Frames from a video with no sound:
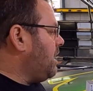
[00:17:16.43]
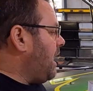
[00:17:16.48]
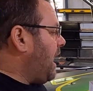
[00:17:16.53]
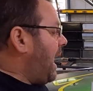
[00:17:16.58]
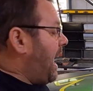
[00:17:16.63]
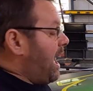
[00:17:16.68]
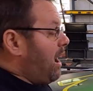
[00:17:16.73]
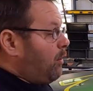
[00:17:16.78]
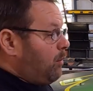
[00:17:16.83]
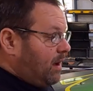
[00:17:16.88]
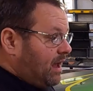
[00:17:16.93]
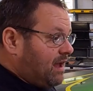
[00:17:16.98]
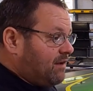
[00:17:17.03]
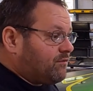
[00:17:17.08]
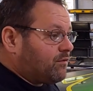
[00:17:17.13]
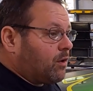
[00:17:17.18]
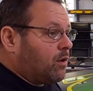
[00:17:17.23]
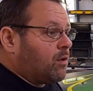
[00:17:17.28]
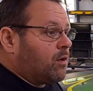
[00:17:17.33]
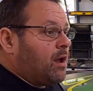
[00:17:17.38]

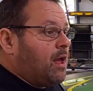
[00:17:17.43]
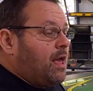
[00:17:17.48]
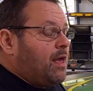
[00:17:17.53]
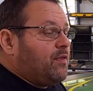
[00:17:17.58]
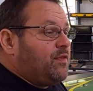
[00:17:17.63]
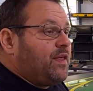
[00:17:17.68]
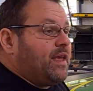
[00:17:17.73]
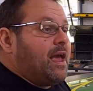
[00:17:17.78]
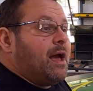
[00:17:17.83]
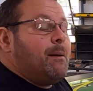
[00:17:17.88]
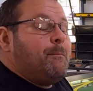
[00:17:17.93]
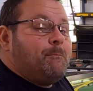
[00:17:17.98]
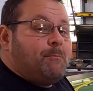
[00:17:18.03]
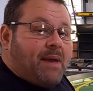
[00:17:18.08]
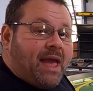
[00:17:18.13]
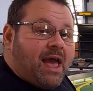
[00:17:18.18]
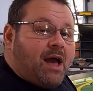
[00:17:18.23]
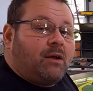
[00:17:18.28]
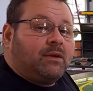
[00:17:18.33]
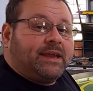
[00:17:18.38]
However, the
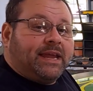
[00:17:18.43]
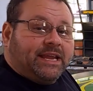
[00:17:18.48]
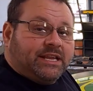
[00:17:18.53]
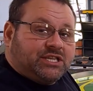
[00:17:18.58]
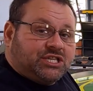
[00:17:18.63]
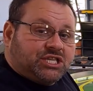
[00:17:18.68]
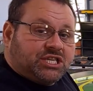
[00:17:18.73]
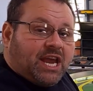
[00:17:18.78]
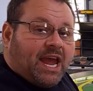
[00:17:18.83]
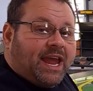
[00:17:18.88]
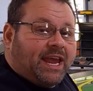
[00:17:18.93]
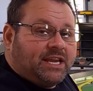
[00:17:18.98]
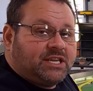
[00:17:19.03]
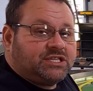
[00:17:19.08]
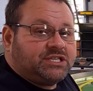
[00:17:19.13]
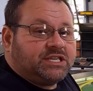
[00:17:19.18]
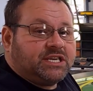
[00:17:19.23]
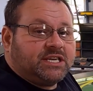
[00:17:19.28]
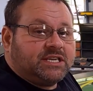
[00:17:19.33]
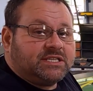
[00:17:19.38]
amount it
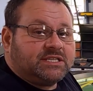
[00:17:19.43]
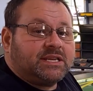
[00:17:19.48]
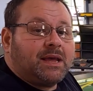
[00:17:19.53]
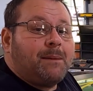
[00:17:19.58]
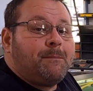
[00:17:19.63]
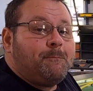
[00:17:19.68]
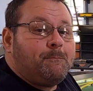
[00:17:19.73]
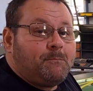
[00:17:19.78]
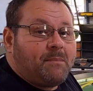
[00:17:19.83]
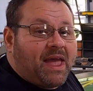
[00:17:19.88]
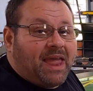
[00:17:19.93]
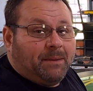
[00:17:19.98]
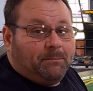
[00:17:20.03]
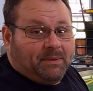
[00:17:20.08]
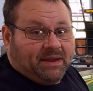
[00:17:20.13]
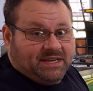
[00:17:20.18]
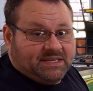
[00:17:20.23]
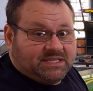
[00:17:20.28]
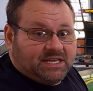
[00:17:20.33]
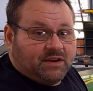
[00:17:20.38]
changes may
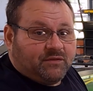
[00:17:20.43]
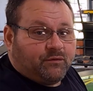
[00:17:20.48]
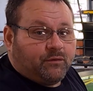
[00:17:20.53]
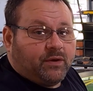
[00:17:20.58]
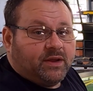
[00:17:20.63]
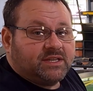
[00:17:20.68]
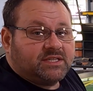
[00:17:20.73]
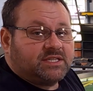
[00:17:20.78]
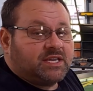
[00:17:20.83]
be different.